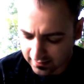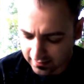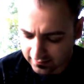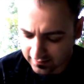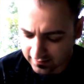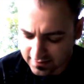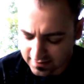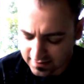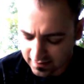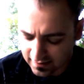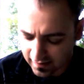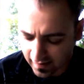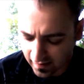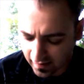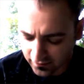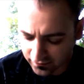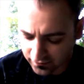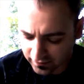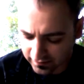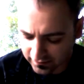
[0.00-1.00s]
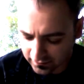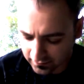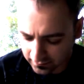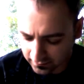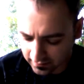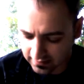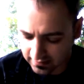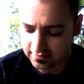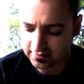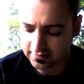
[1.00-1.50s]
Listen carefully to
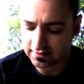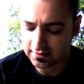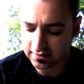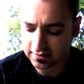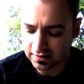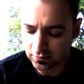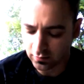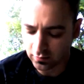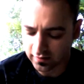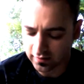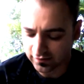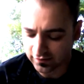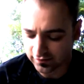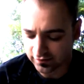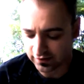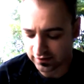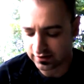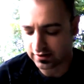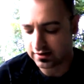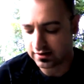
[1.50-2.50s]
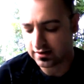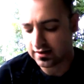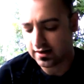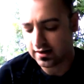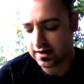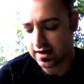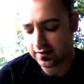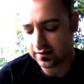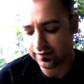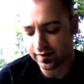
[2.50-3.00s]
me and eat what is good,
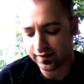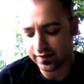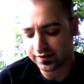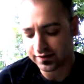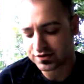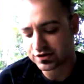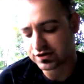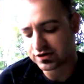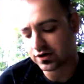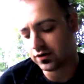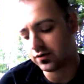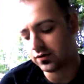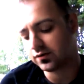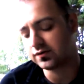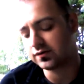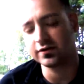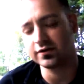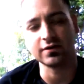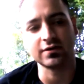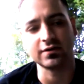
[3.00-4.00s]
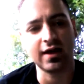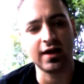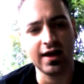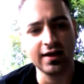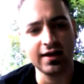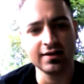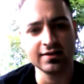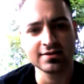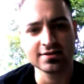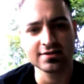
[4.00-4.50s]
and let your soul
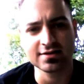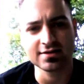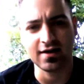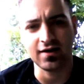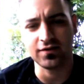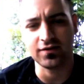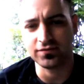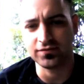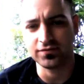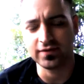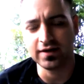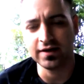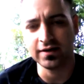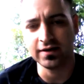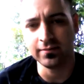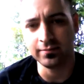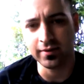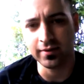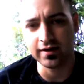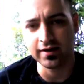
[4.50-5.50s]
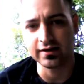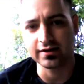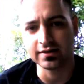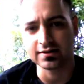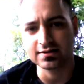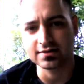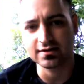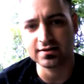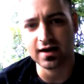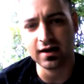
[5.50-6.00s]
delight itself in abundance."